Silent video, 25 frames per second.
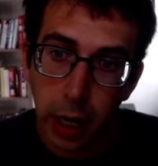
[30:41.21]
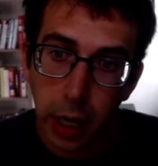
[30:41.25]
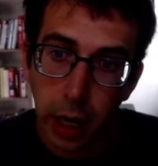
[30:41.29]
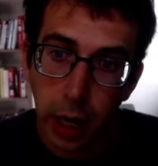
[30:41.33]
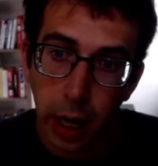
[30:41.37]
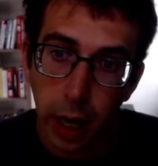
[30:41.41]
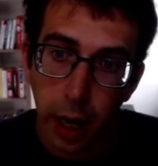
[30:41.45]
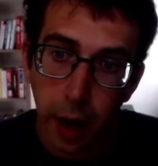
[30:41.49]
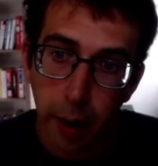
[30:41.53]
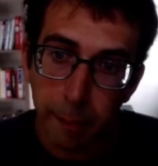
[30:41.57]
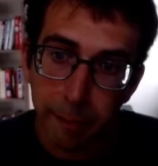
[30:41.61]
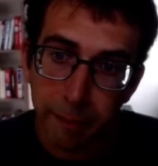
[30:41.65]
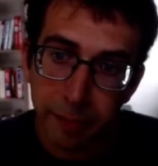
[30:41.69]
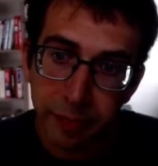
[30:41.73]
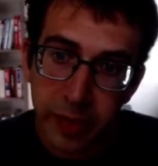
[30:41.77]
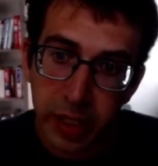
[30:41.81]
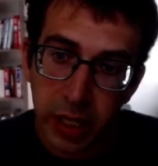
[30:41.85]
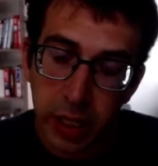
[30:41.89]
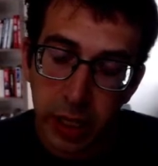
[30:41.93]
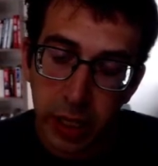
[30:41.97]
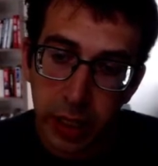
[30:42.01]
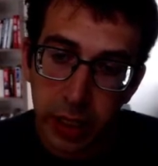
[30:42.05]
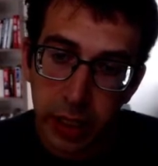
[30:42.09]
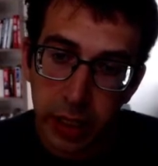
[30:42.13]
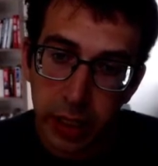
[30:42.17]
Um,
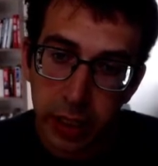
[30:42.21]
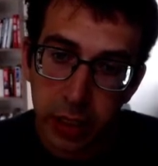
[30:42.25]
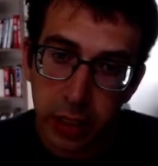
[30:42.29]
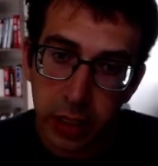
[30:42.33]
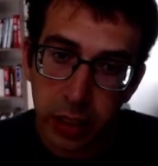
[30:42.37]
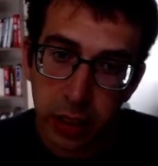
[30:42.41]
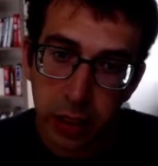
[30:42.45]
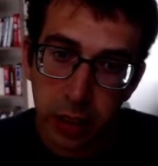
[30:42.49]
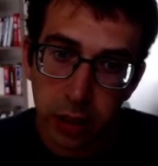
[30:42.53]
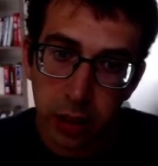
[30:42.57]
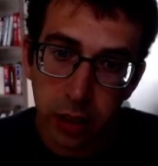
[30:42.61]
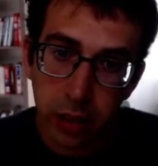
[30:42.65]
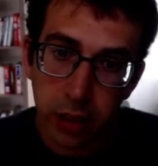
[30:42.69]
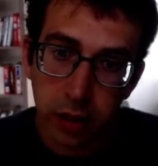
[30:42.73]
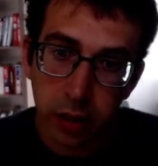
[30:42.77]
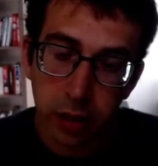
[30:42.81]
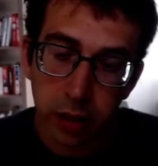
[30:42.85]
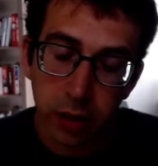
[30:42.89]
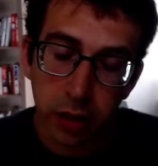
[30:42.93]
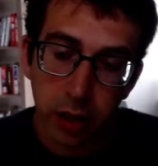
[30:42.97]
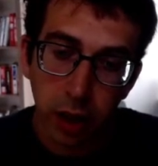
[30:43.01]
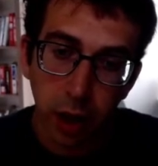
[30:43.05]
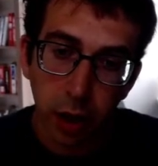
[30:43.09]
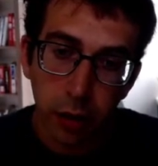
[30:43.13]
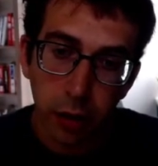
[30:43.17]
and then the,
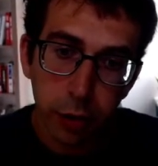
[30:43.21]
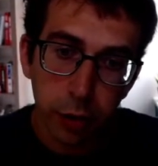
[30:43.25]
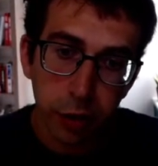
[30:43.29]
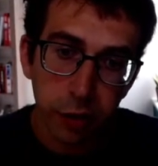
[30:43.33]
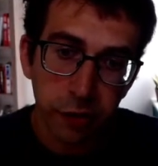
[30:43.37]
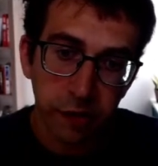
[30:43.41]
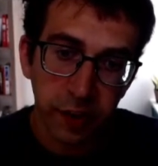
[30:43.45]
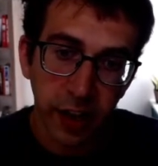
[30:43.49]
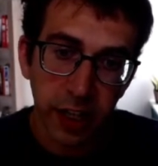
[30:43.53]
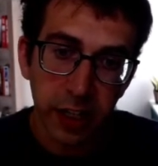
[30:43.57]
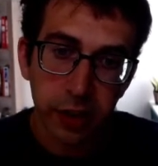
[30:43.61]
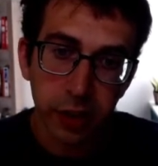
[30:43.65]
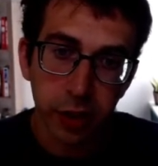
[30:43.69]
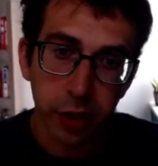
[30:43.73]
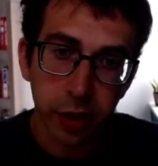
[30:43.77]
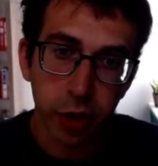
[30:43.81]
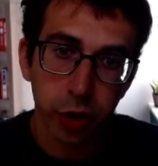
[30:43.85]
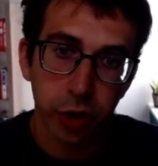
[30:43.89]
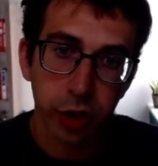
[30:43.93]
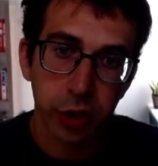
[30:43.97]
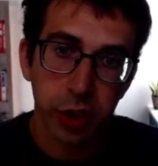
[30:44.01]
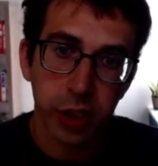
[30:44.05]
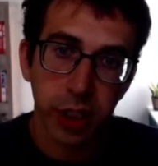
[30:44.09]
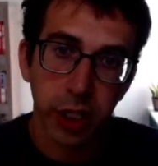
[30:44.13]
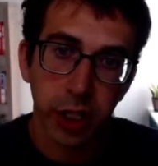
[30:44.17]
the other advantage
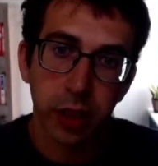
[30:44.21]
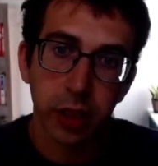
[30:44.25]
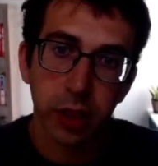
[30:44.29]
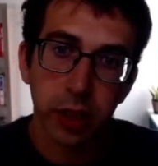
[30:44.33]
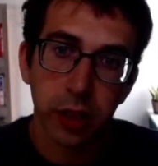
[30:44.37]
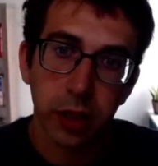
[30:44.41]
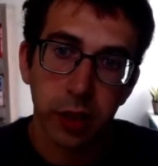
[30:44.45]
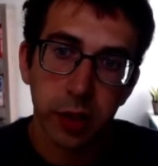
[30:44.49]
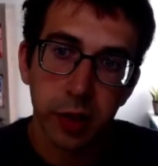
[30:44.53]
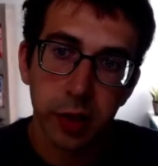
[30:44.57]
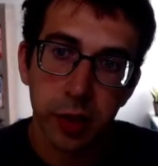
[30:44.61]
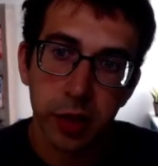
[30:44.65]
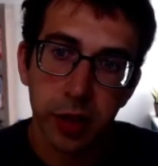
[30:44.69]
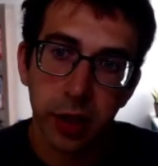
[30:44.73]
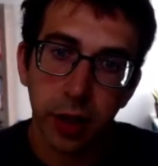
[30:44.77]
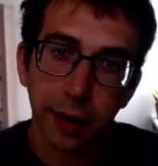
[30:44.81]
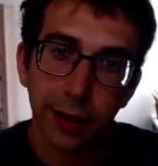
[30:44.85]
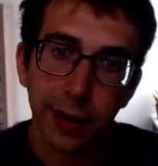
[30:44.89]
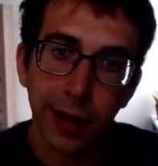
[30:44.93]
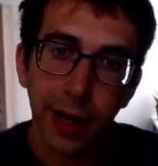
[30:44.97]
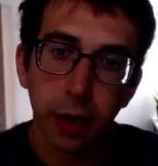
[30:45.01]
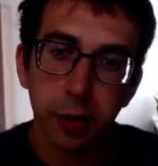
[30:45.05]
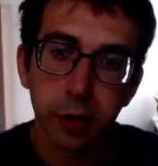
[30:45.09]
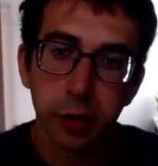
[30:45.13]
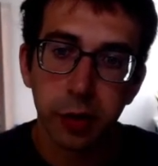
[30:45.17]
is that this
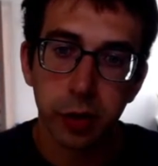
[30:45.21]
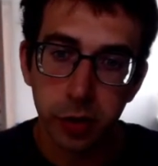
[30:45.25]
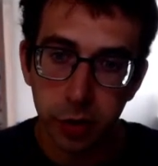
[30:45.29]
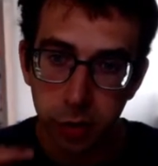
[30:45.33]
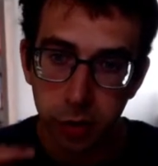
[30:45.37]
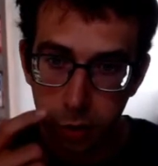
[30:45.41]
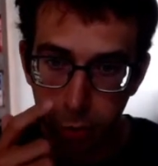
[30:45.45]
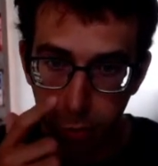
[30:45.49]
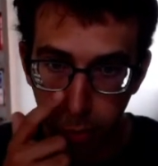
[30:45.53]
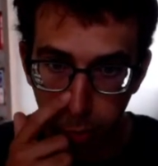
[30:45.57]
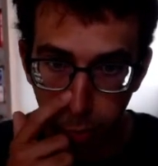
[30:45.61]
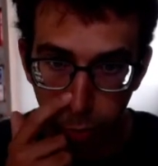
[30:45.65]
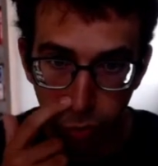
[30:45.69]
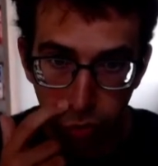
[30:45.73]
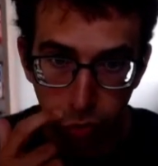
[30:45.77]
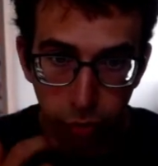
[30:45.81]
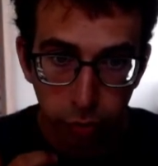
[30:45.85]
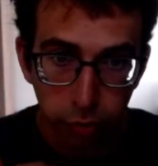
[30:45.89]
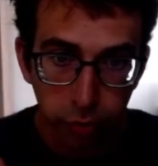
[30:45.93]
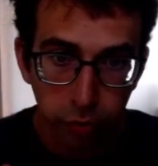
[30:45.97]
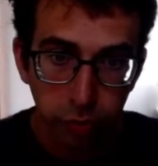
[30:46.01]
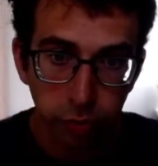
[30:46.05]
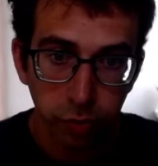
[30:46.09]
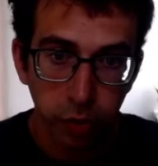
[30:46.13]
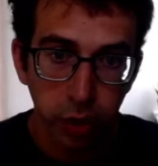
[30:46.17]
allows us to
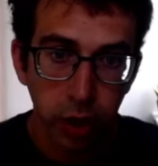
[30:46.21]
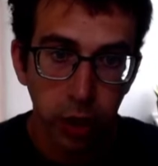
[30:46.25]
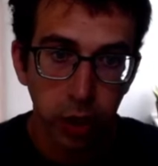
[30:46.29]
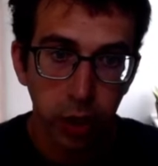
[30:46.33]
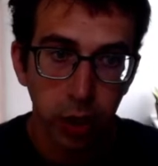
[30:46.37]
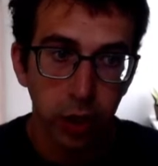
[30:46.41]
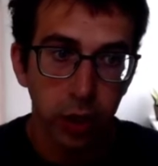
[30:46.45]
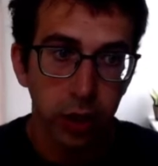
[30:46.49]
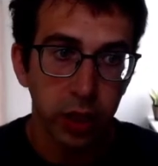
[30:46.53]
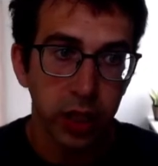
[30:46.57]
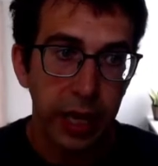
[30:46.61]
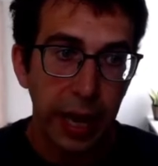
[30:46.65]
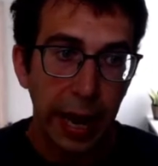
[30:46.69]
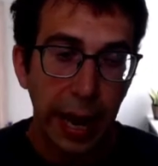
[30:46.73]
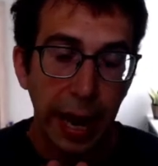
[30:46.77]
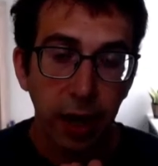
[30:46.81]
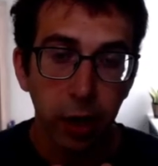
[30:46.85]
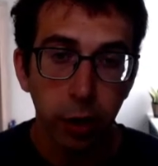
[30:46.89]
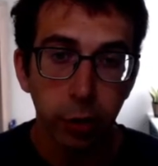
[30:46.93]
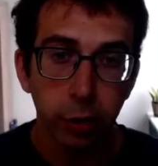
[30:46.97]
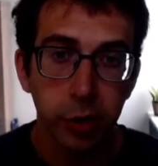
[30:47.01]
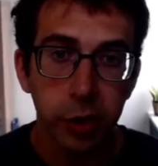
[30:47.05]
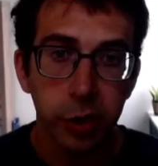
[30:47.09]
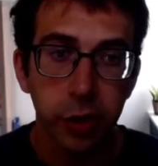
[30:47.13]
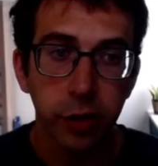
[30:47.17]
improve the
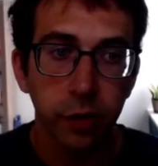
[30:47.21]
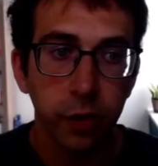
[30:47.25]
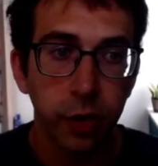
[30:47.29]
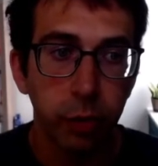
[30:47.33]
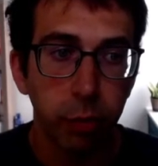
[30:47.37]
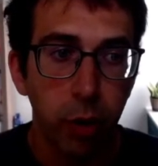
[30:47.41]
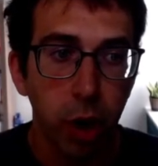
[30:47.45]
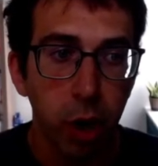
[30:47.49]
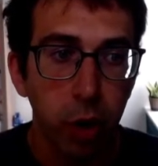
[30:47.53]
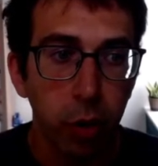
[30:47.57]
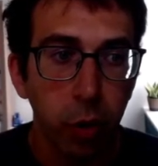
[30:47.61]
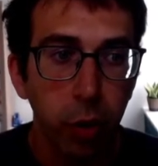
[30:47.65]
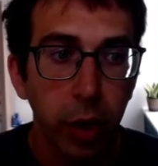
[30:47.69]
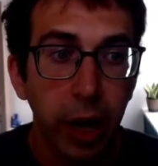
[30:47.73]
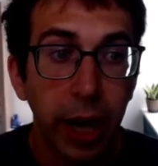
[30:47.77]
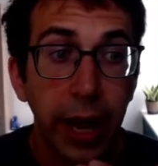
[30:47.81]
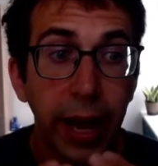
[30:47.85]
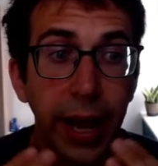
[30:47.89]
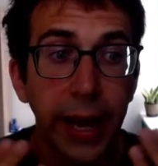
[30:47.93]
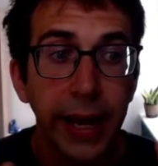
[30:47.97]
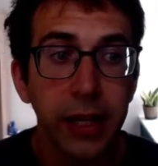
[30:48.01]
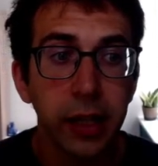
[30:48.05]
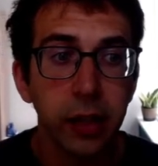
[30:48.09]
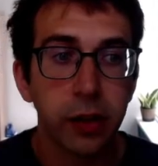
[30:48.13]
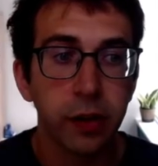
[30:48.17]
accuracy of the model
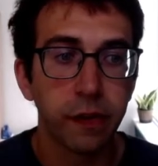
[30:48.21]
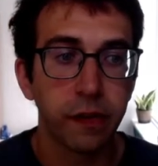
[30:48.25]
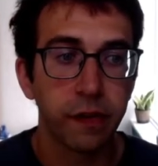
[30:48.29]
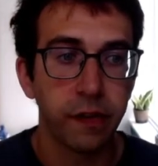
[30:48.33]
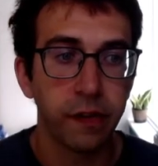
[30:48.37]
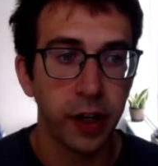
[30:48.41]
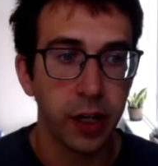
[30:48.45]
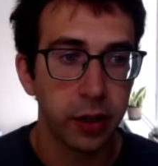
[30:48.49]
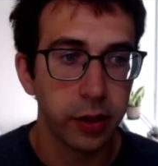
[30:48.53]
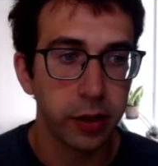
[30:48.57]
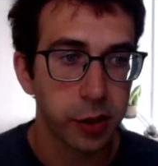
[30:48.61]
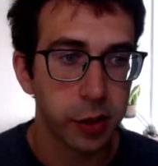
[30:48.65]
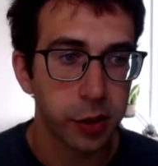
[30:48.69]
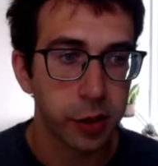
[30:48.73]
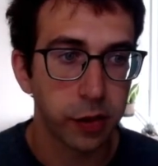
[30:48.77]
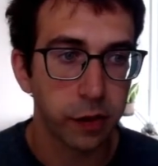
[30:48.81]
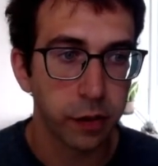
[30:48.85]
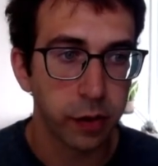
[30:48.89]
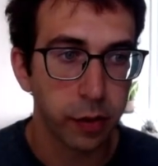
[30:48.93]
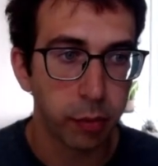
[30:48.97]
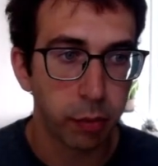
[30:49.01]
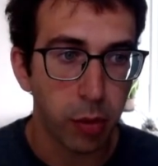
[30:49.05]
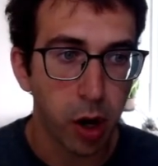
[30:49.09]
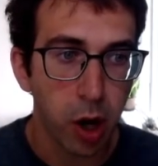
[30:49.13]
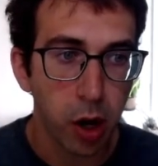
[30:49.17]
and the fairness of the
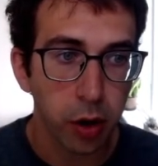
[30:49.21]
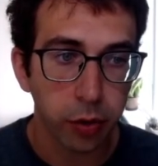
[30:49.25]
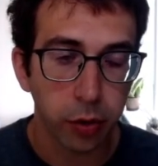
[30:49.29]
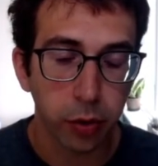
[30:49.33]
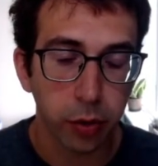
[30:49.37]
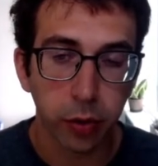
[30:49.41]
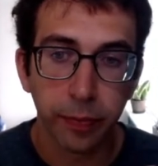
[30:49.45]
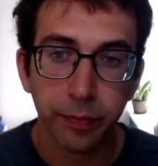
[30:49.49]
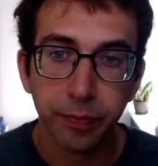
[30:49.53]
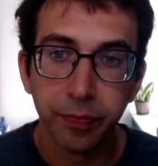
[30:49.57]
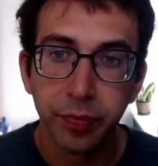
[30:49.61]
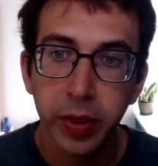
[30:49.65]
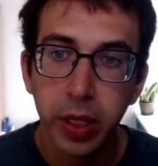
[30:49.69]
model